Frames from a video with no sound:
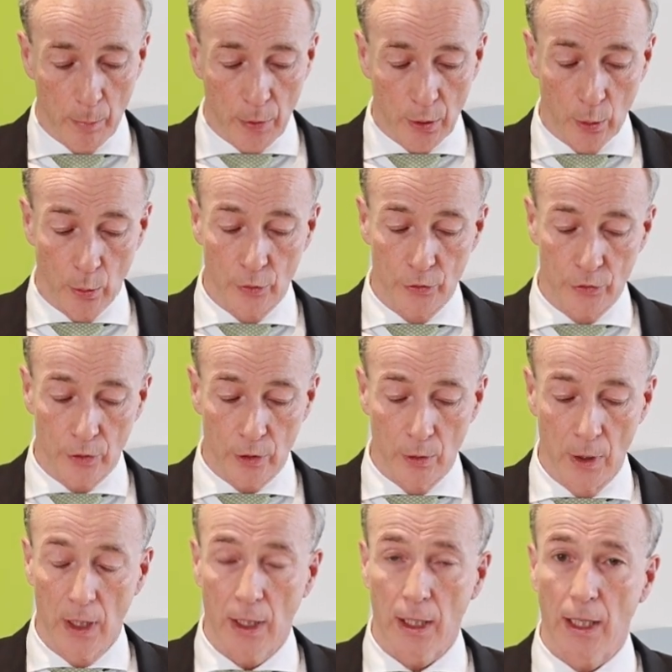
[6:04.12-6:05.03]
but
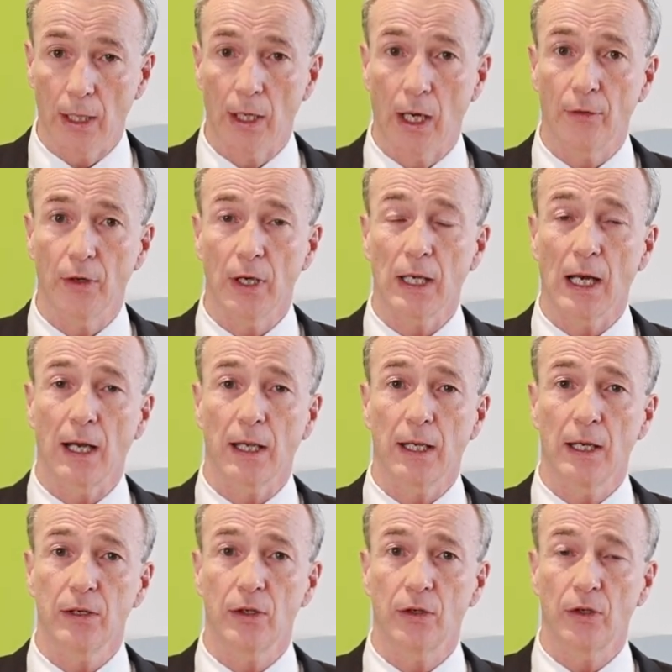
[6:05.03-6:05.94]
also in our
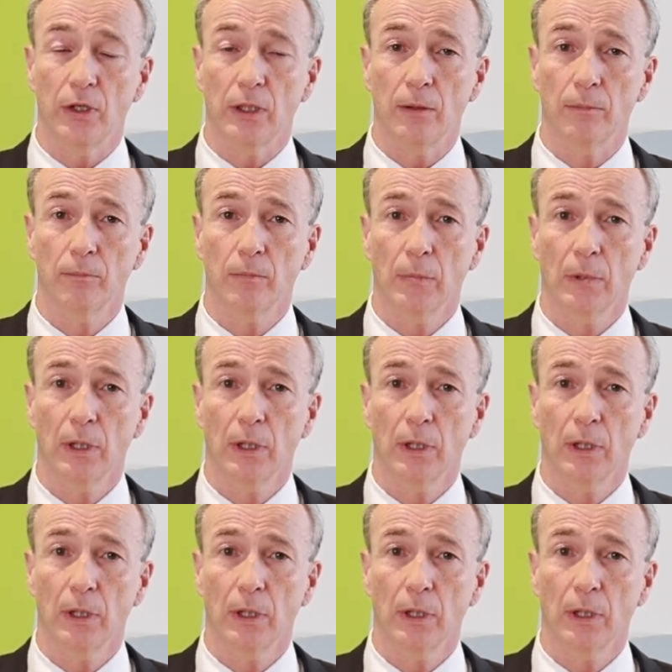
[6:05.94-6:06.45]
identity.